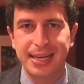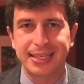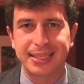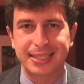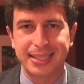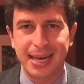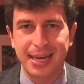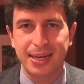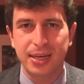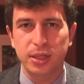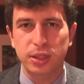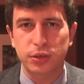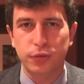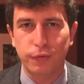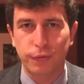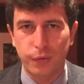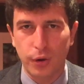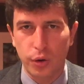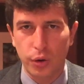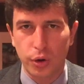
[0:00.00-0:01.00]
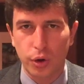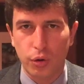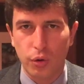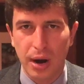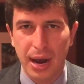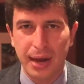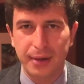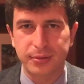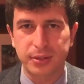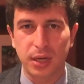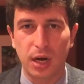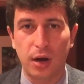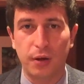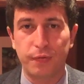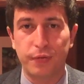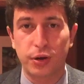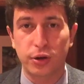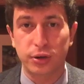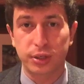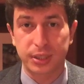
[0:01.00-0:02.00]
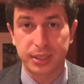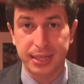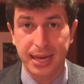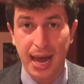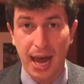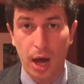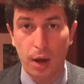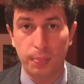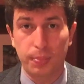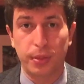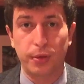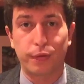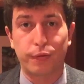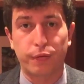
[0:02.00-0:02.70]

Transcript: Send us photographs of your scalp, the